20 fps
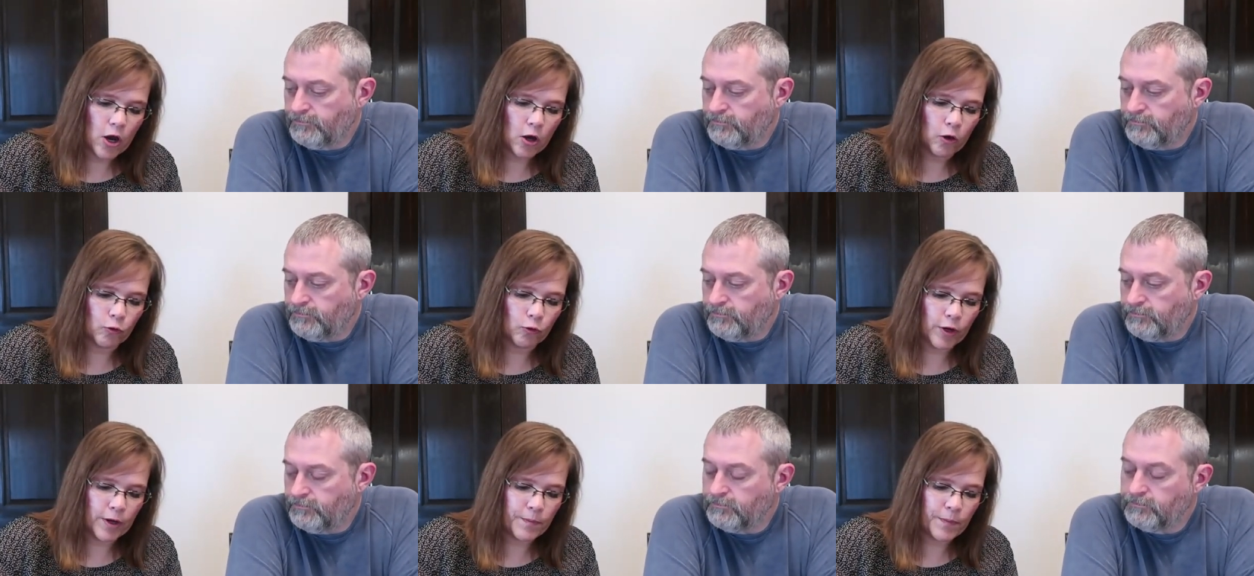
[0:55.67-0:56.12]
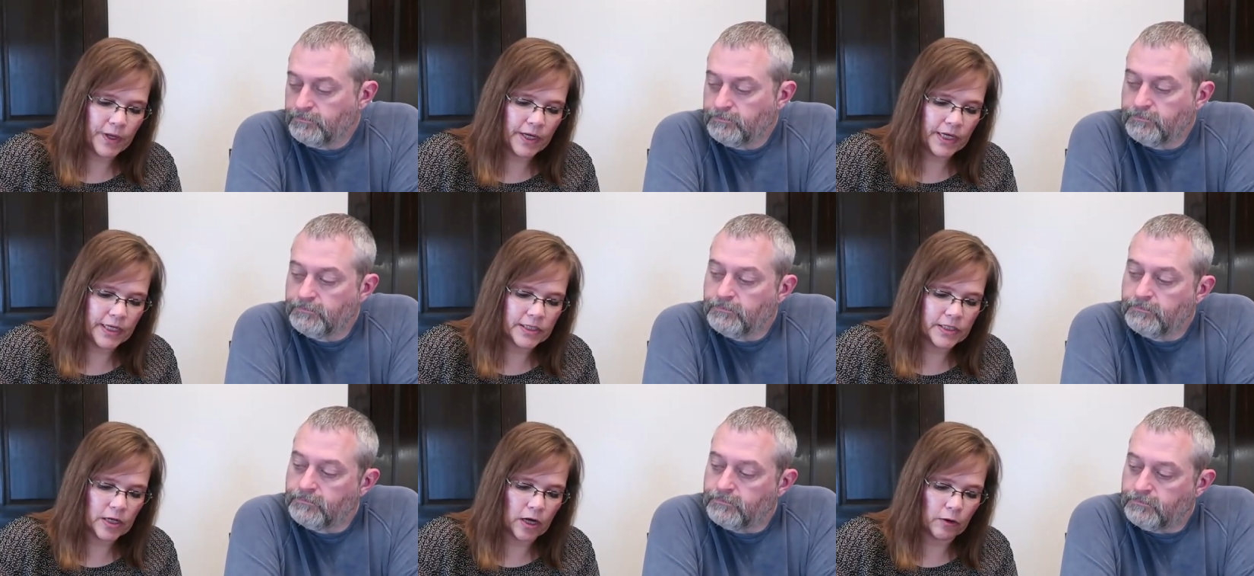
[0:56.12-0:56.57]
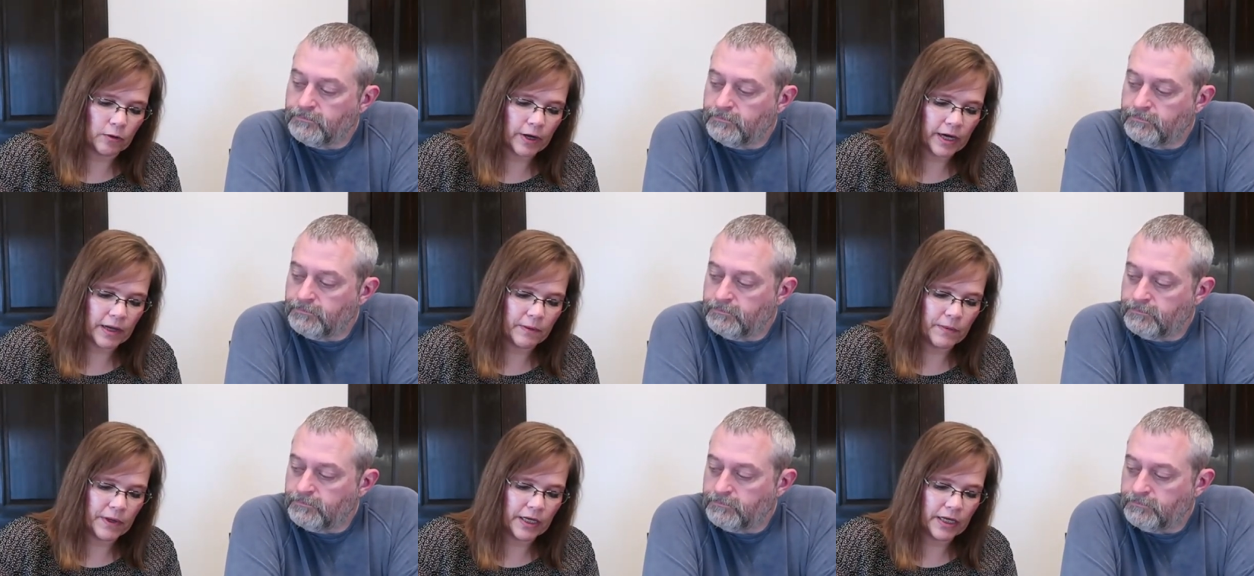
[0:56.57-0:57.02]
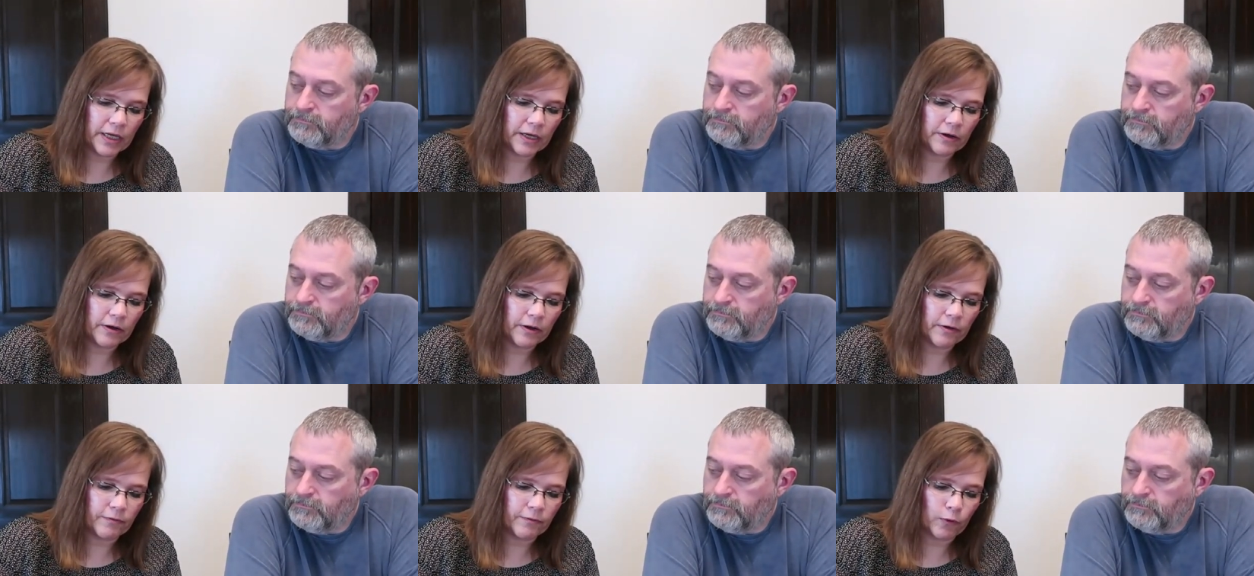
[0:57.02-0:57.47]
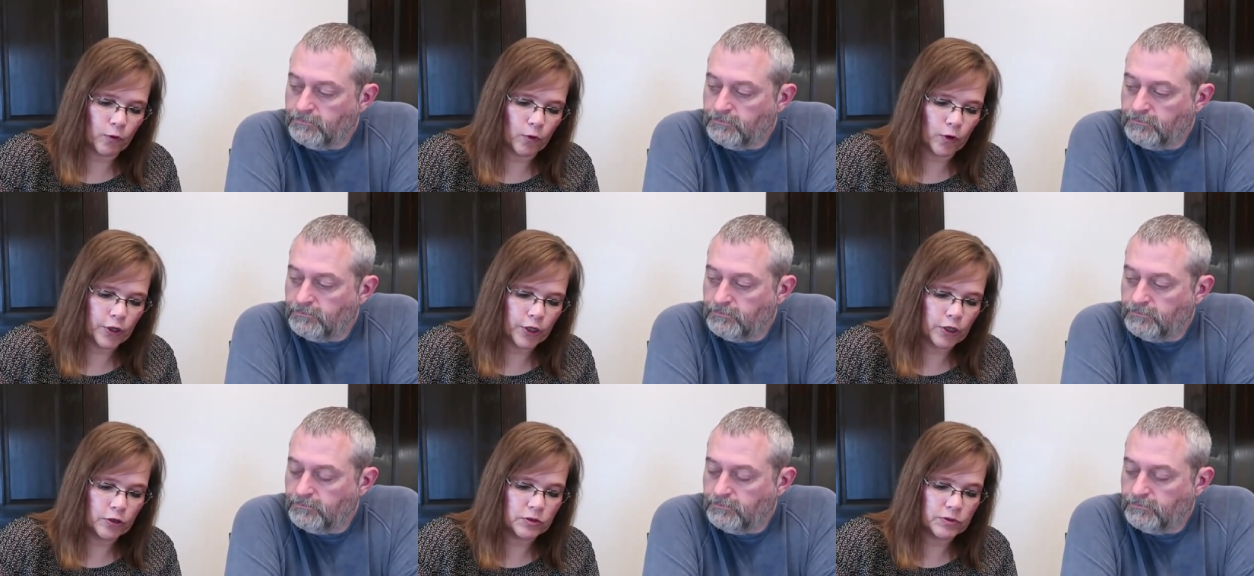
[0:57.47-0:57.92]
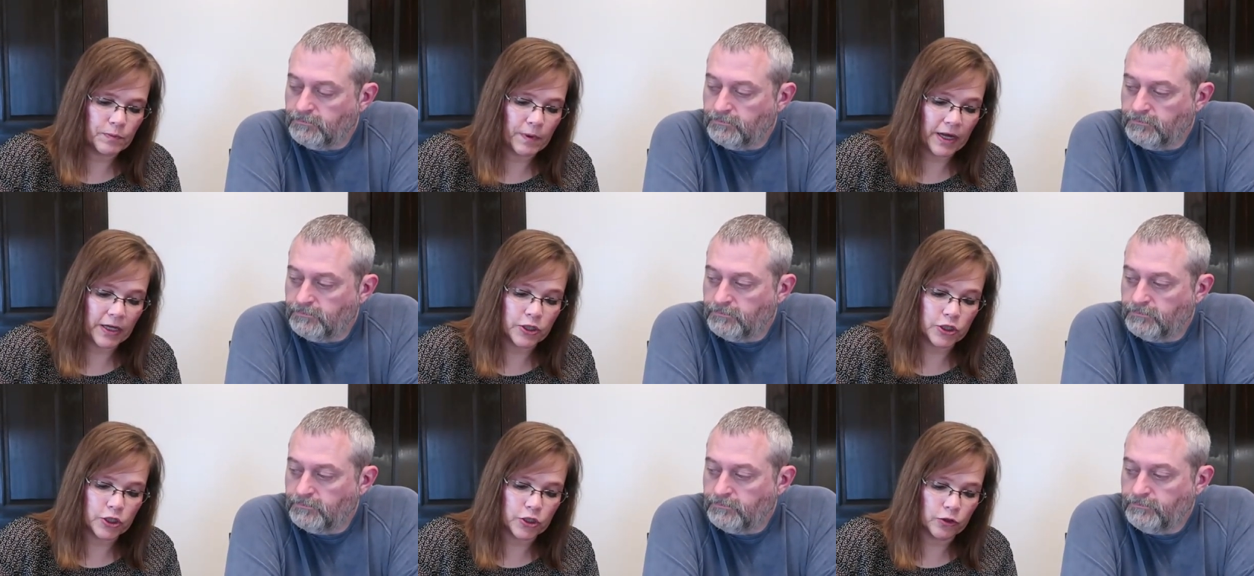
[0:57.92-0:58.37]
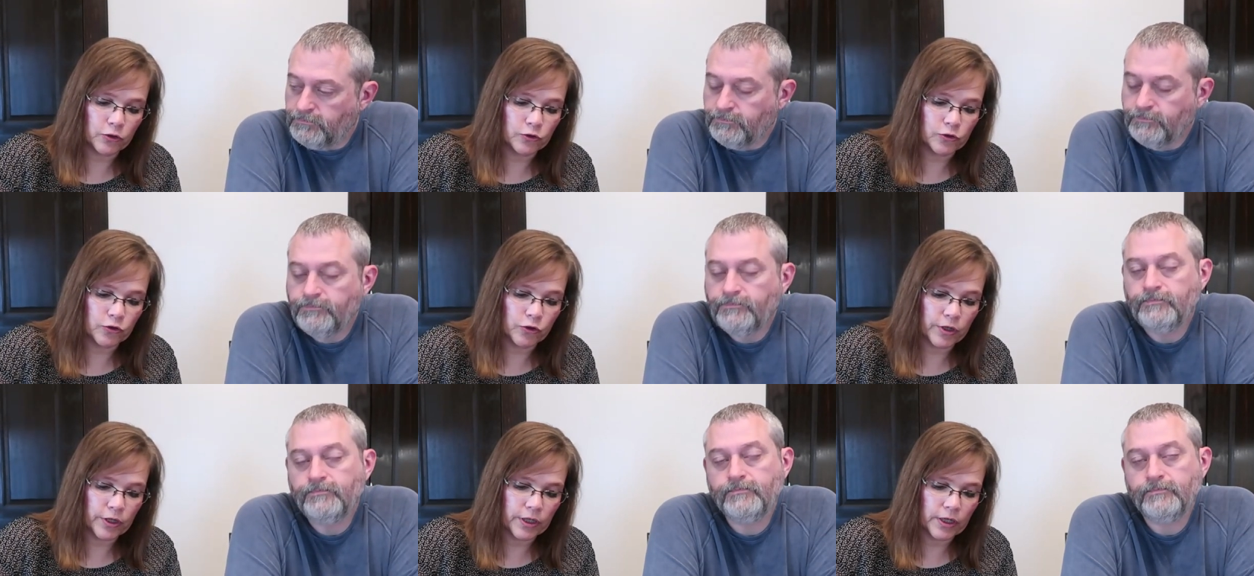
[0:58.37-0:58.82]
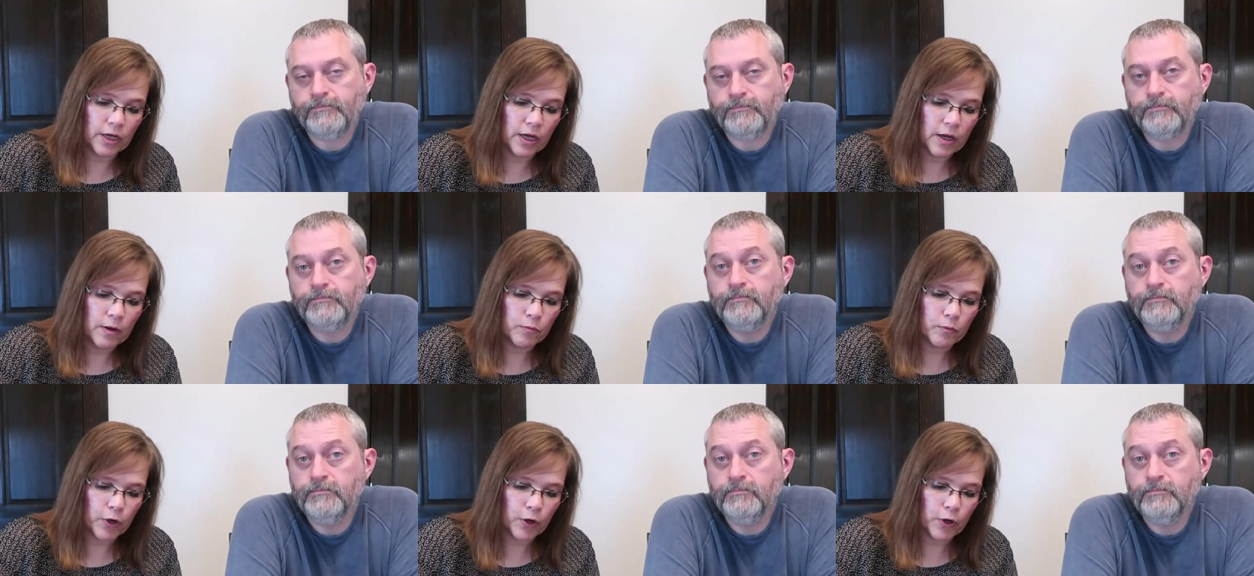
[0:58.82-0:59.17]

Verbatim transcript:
Speaker 1: Rip It is not recommended for use by children,